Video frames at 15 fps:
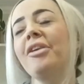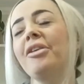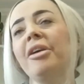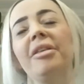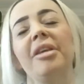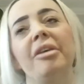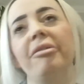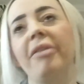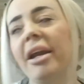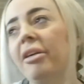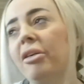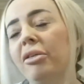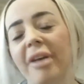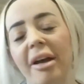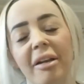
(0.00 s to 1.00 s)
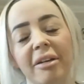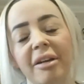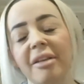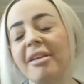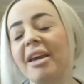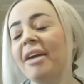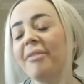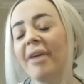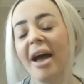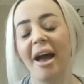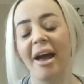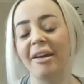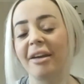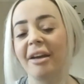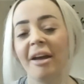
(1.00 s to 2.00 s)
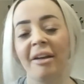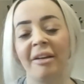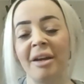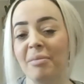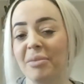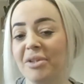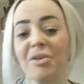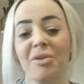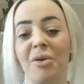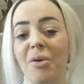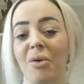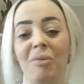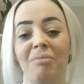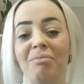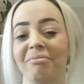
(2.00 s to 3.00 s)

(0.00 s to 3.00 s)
don't think radical talent has ever had a number to call.